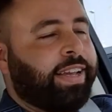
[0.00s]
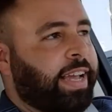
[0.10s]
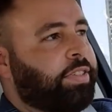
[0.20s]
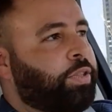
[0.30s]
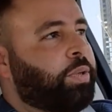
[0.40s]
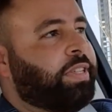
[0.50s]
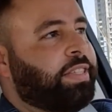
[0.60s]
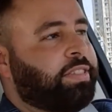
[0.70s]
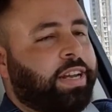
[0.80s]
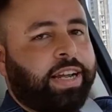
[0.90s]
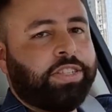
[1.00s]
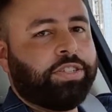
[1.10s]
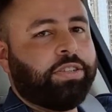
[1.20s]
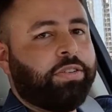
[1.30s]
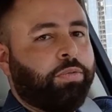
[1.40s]
get to your
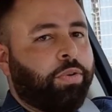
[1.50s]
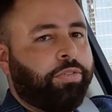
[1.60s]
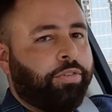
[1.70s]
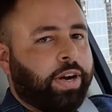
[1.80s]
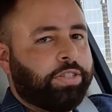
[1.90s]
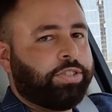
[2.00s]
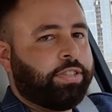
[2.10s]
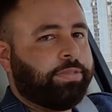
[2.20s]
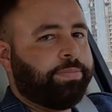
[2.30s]
destination refreshed.